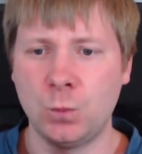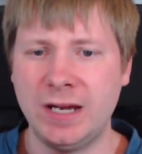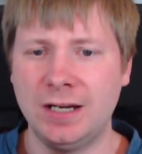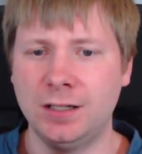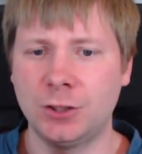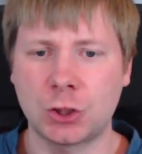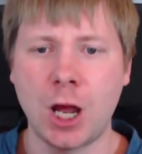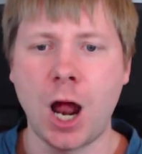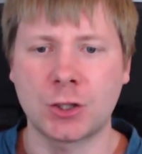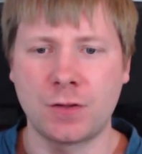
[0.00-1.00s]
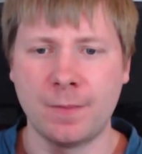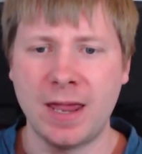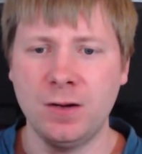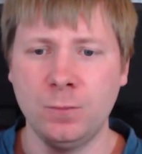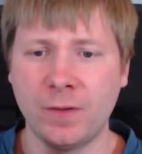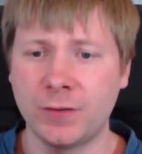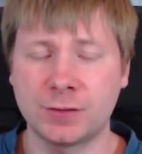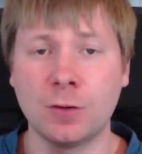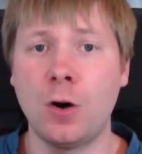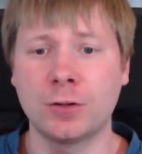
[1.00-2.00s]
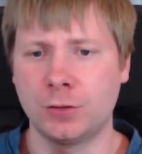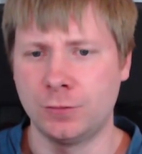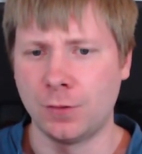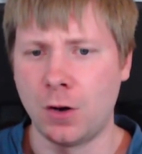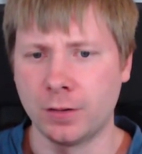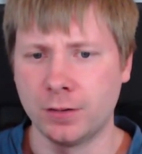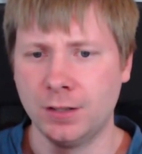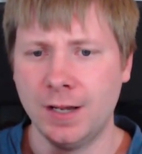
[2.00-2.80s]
Weedle charged the men with sword drawn.